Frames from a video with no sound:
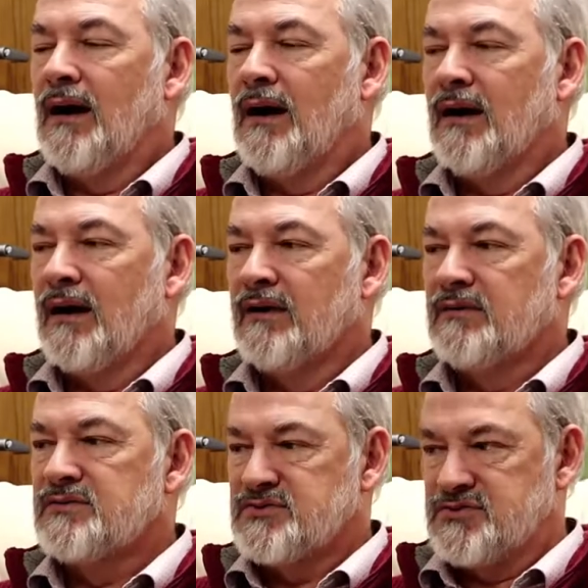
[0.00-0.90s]
Uh,
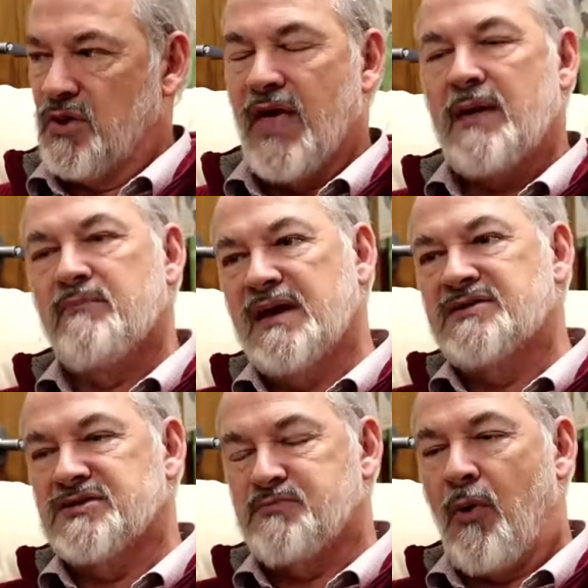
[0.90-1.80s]
and so that
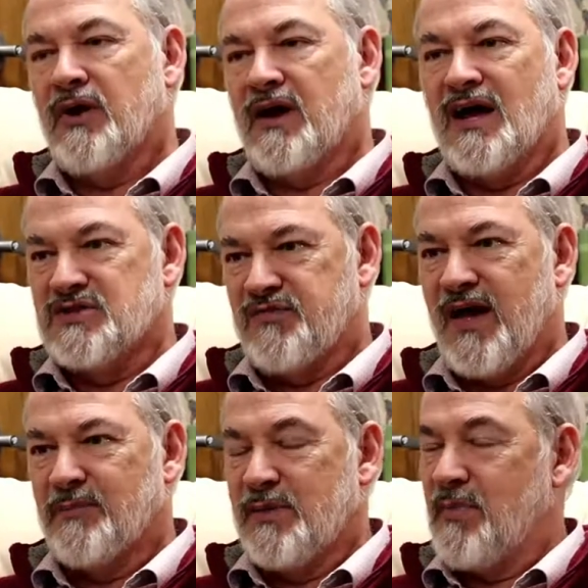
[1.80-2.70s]
makes us part of God's
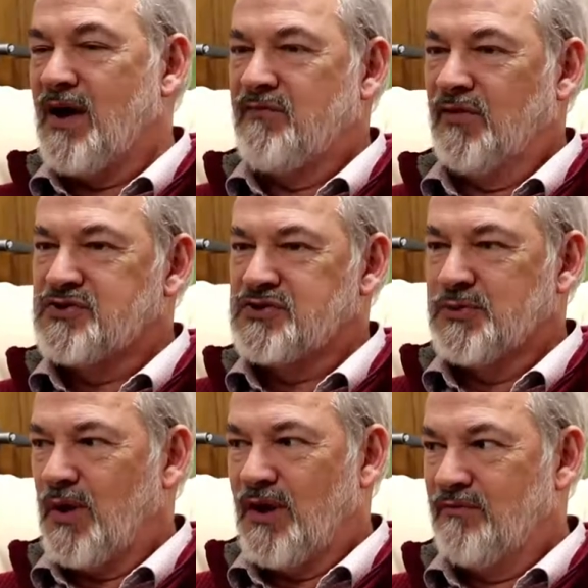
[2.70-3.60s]
family by
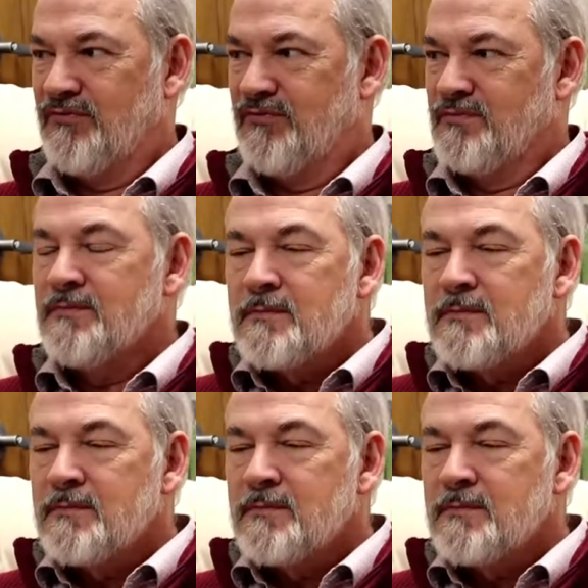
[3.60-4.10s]
virtue of